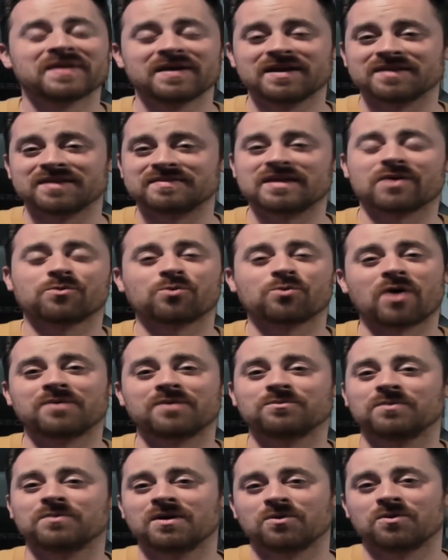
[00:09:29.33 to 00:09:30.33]
Their
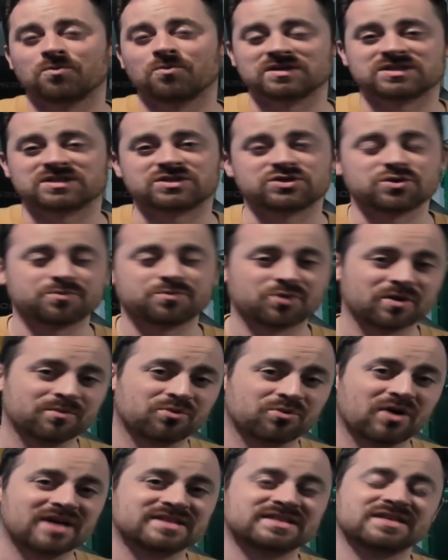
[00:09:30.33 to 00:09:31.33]
run was super
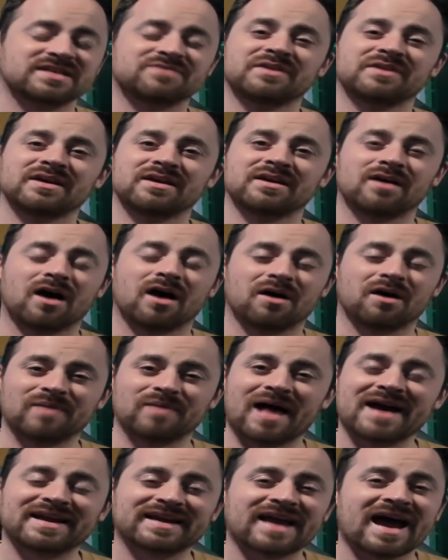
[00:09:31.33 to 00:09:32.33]
impressive. A
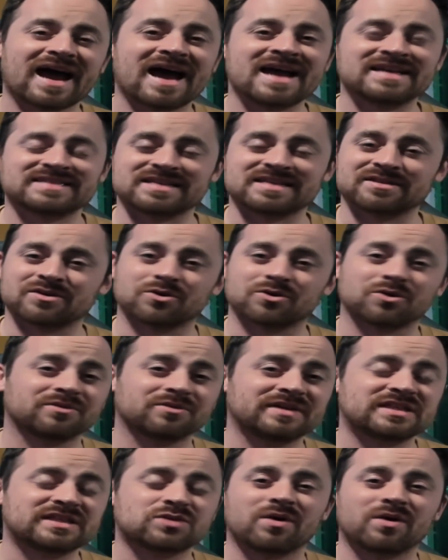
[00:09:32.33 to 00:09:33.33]
lot of guys in their
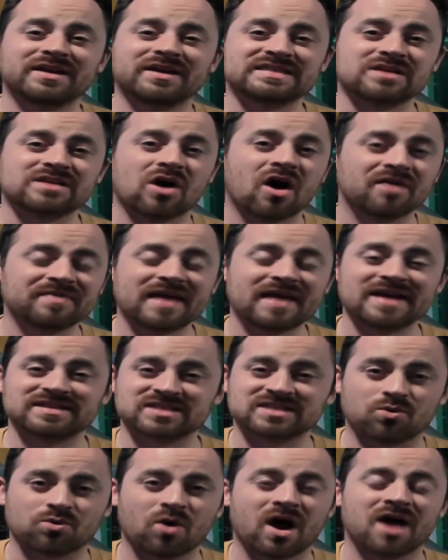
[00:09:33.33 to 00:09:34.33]
early 20s on that
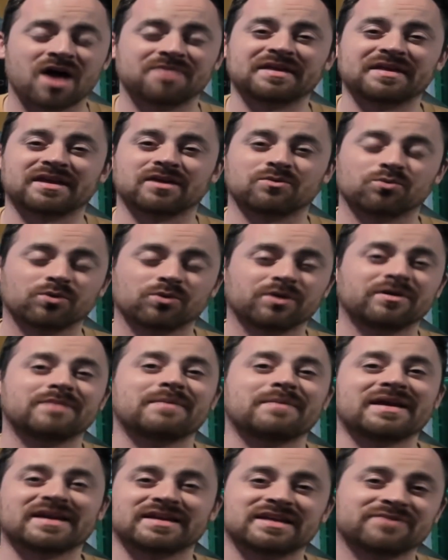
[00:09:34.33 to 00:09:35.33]
squad that could really
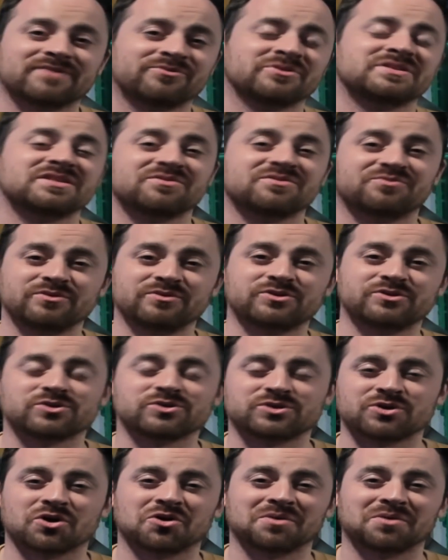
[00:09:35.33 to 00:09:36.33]
make a difference in future
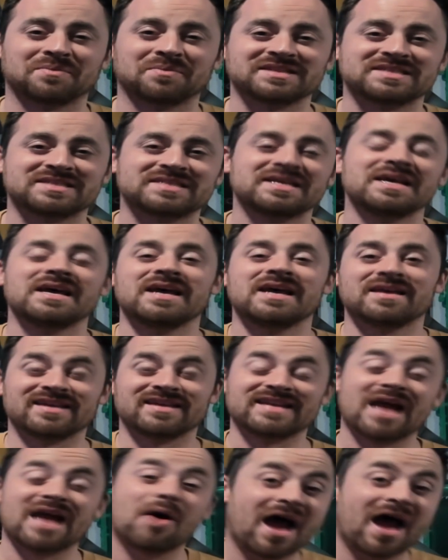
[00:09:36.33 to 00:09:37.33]
tournaments. They
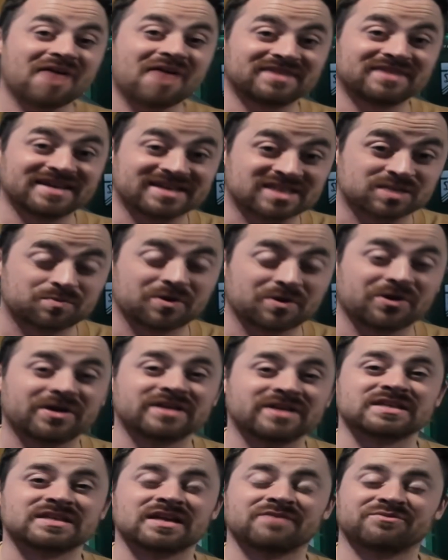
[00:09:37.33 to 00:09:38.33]
now have the
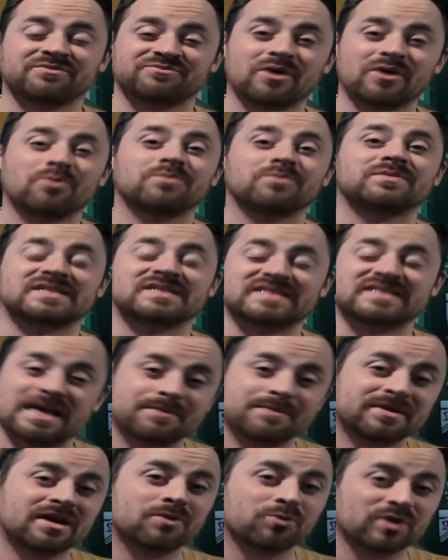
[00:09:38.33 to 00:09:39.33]
experience and have felt the
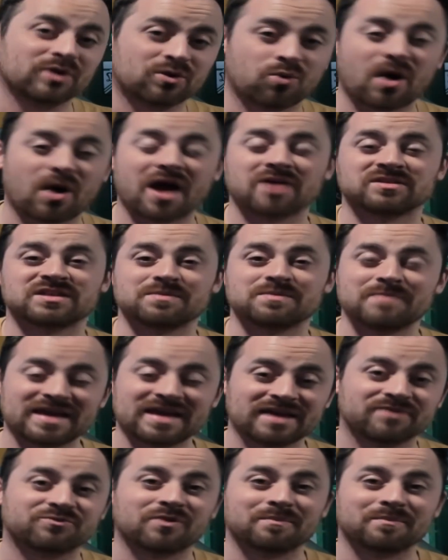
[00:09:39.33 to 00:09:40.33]
stamina required to make
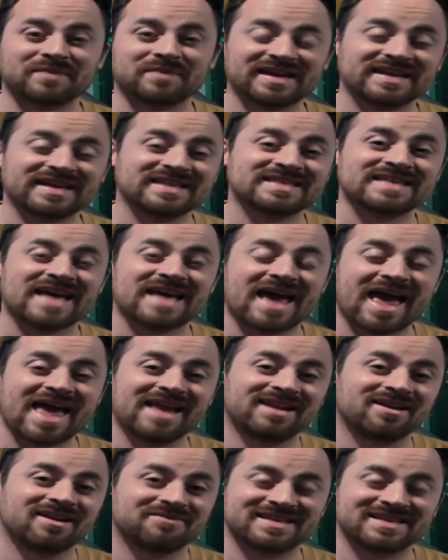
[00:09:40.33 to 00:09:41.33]
it from beginning to
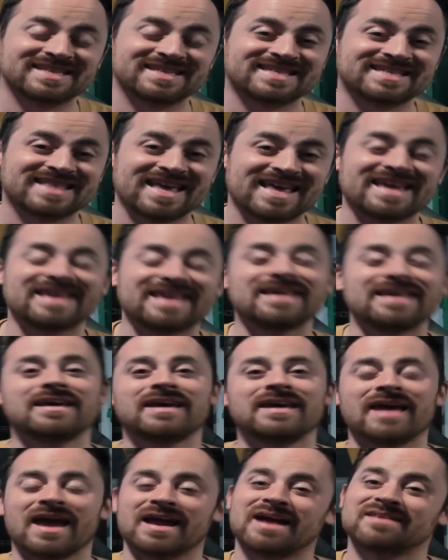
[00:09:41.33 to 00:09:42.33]
end of this thing.
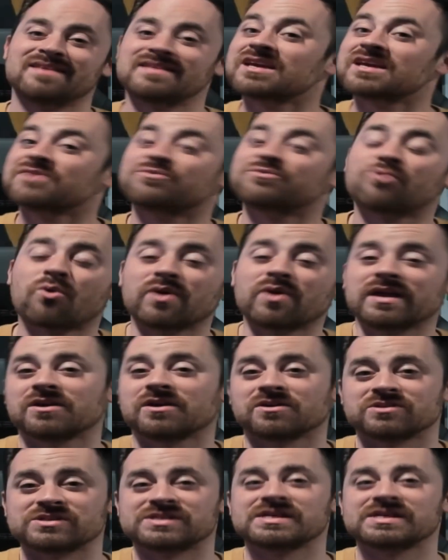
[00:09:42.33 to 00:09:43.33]
And I think in 4
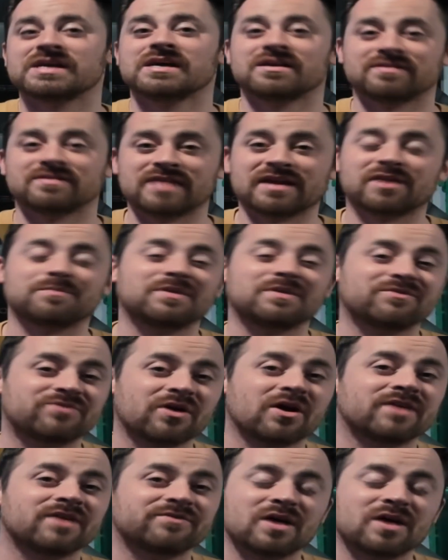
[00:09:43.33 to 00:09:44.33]
years, they could be
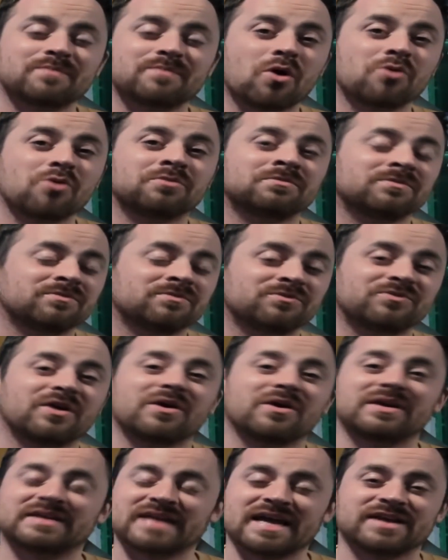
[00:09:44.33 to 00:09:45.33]
very, very potent and
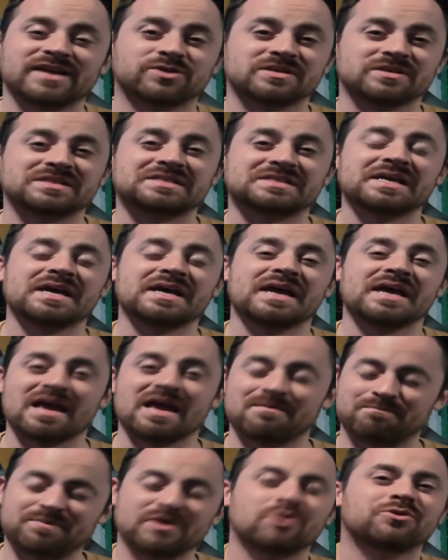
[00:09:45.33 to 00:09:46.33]
very dangerous
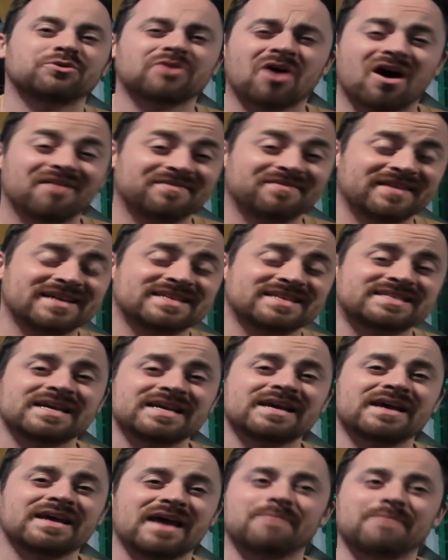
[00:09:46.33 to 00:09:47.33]
and build on this
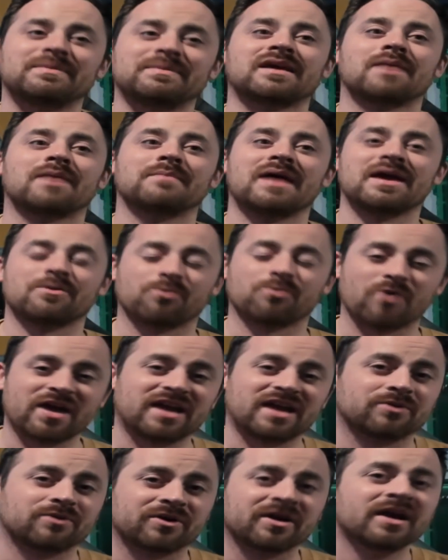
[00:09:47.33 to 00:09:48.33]
and become a
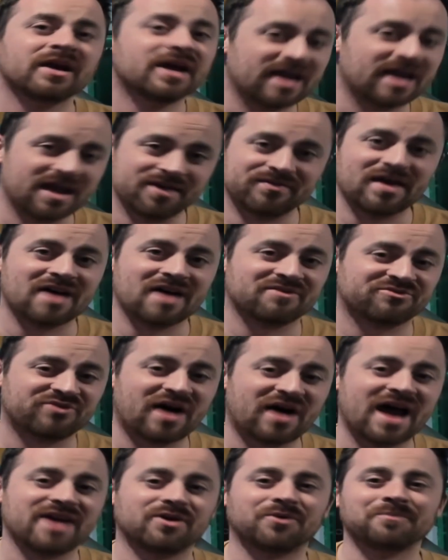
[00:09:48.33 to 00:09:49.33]
regular in that
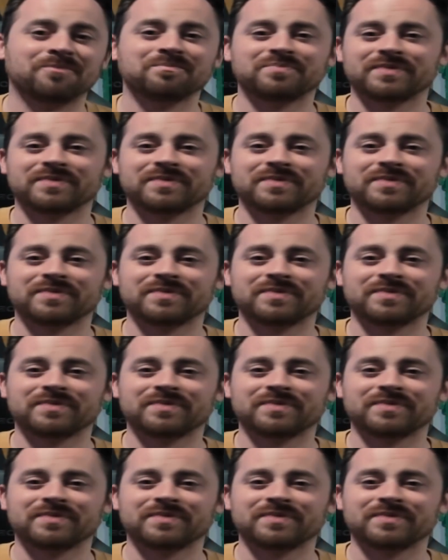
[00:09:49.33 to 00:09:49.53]
final.